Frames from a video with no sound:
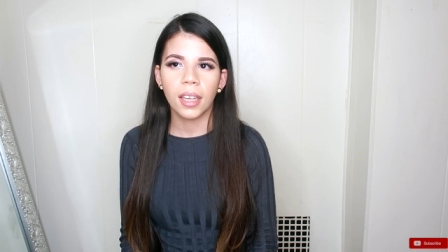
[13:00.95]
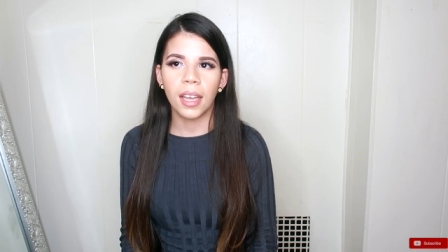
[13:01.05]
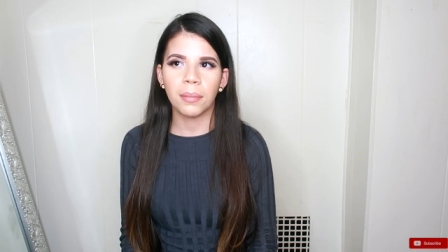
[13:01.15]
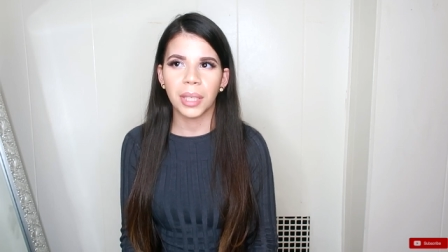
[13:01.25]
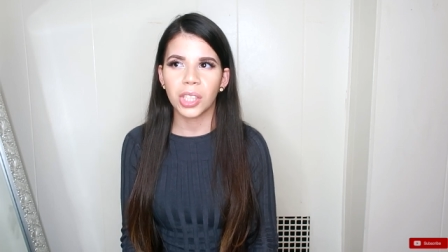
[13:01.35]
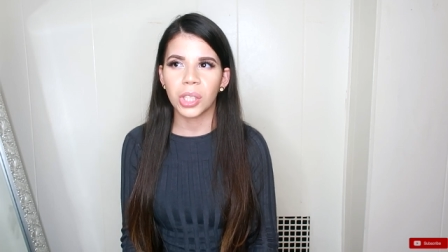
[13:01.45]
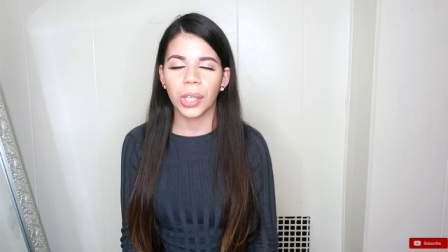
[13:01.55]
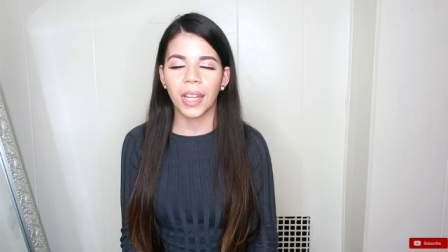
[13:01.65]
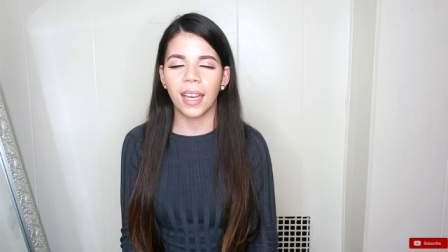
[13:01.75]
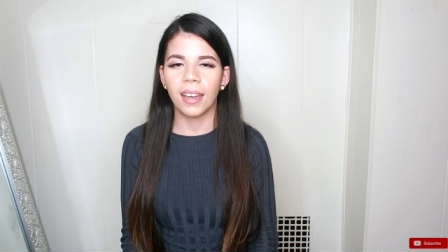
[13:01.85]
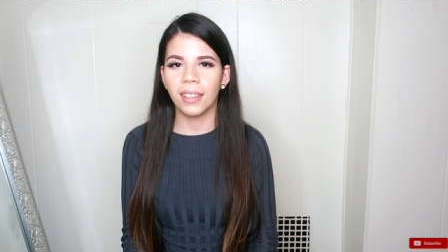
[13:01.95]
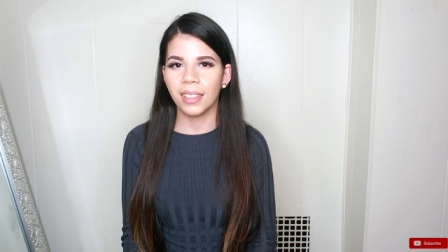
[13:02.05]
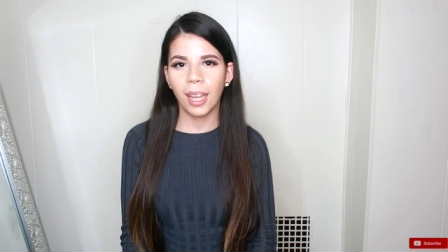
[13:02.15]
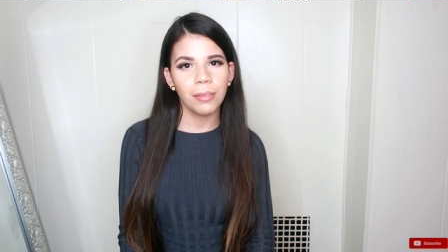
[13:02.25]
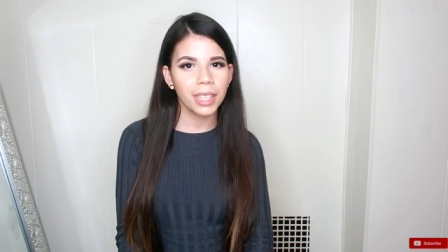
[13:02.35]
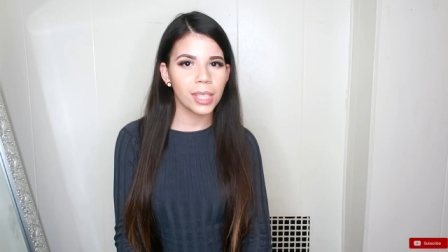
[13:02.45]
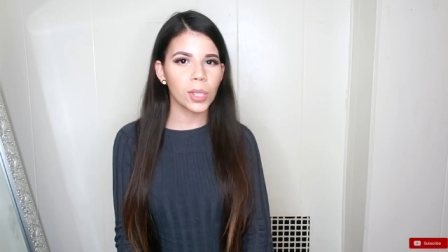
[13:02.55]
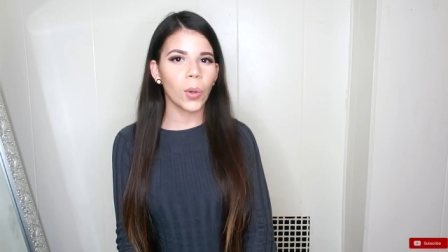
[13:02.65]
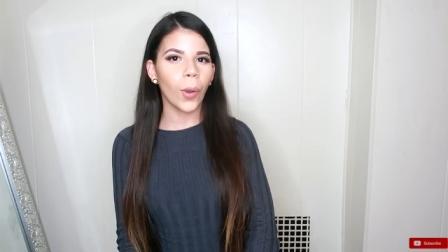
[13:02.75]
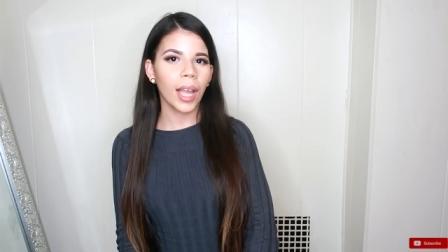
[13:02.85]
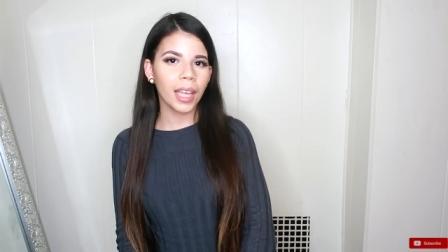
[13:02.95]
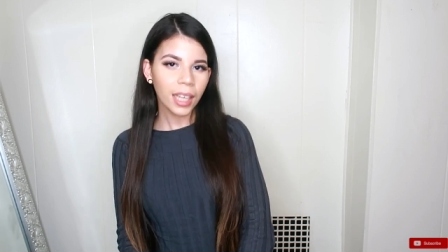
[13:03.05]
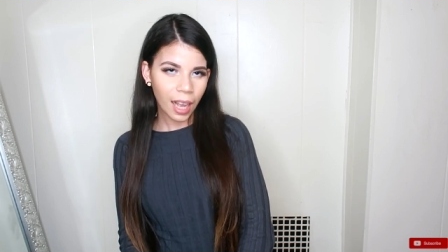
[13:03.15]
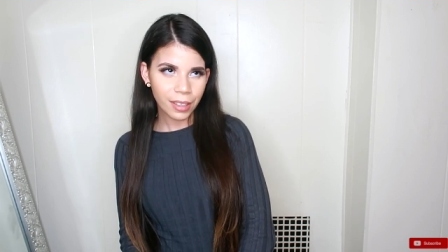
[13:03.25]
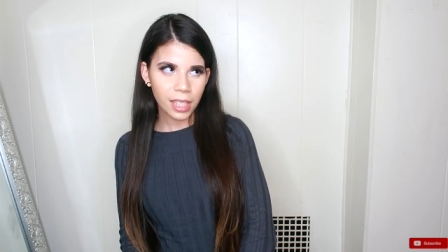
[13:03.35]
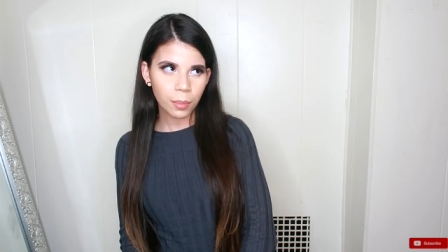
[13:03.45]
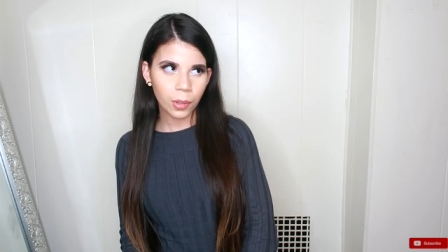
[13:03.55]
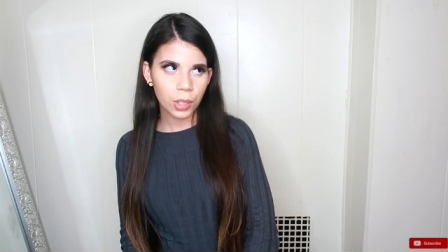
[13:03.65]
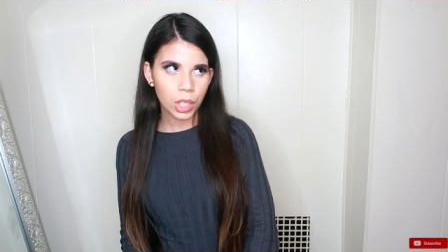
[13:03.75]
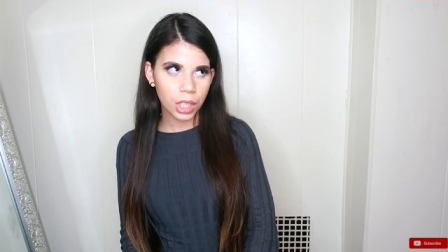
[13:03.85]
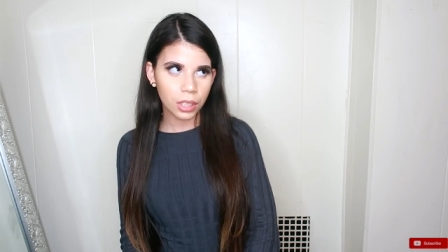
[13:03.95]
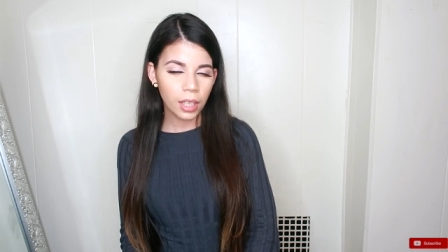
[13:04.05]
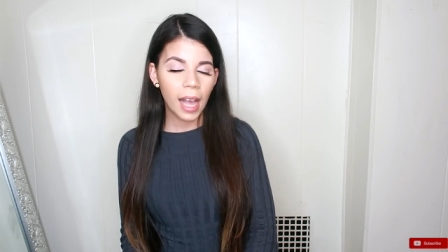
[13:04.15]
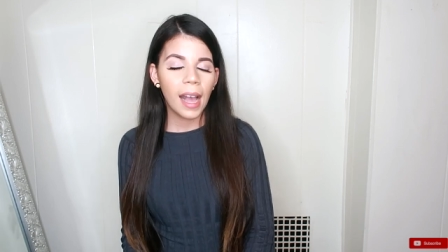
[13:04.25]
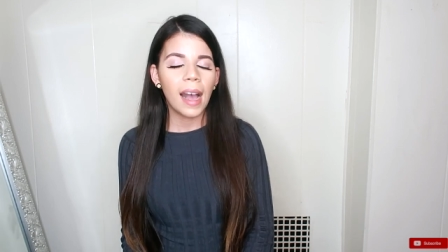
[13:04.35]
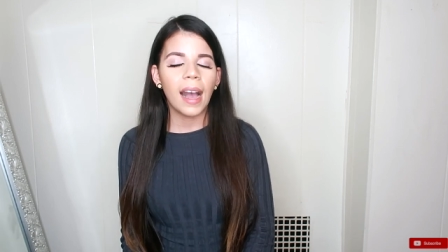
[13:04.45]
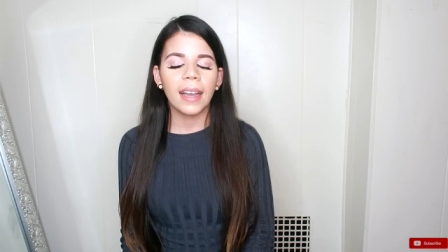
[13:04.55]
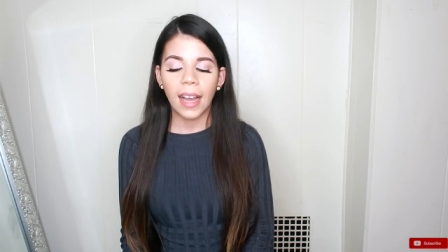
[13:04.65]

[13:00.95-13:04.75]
and make sure that everything's going how it's supposed to i